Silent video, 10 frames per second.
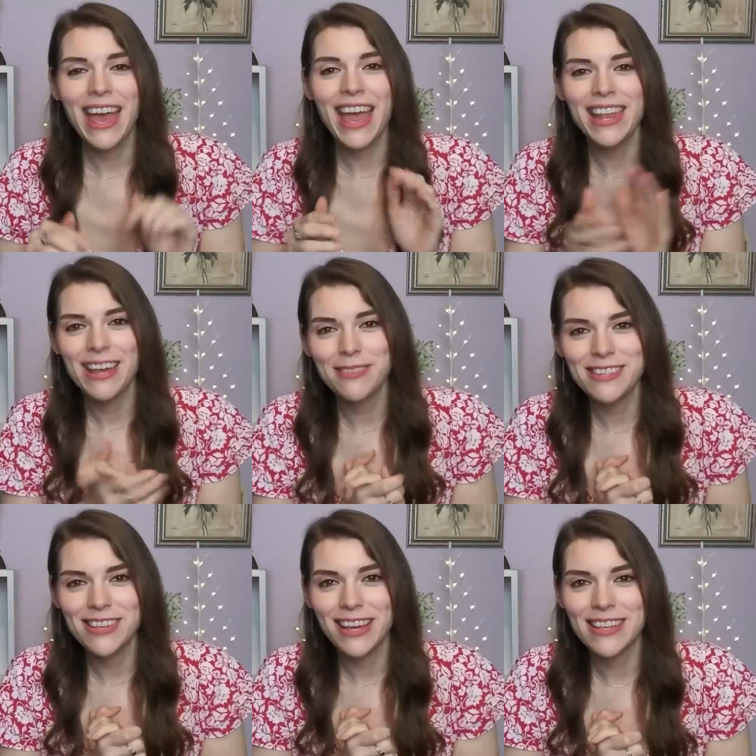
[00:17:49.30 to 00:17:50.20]
And I will
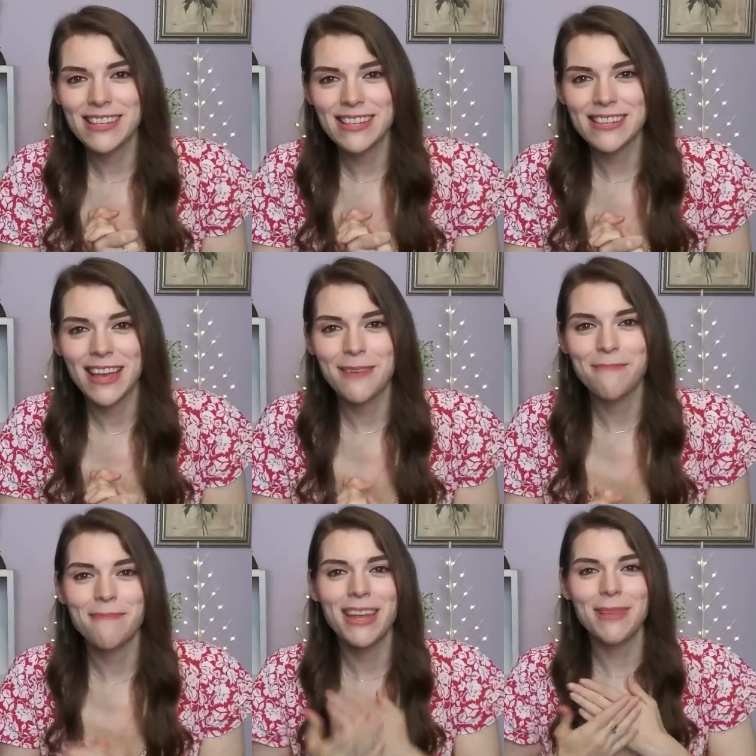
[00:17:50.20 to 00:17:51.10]
see you guys next
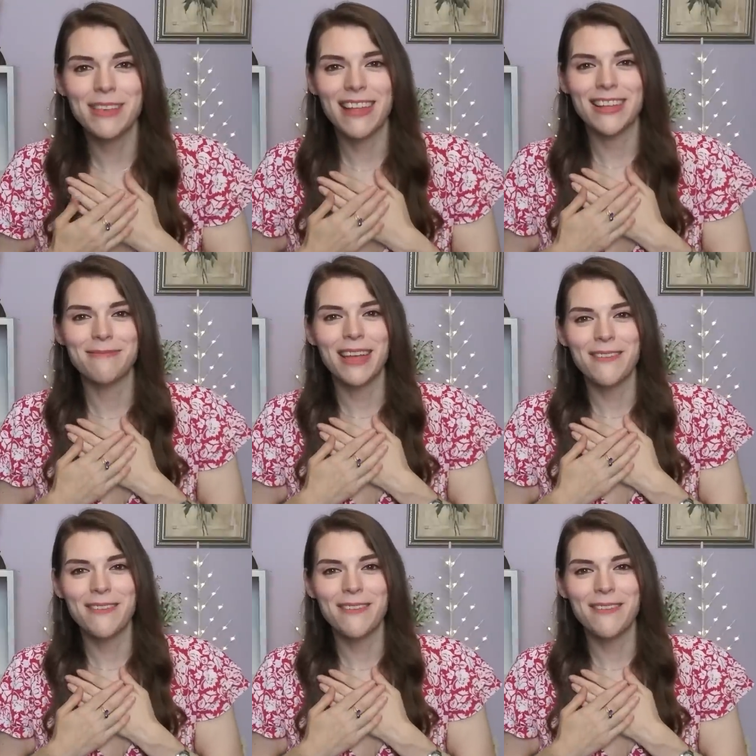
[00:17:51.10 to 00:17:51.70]
time. My name's Ally.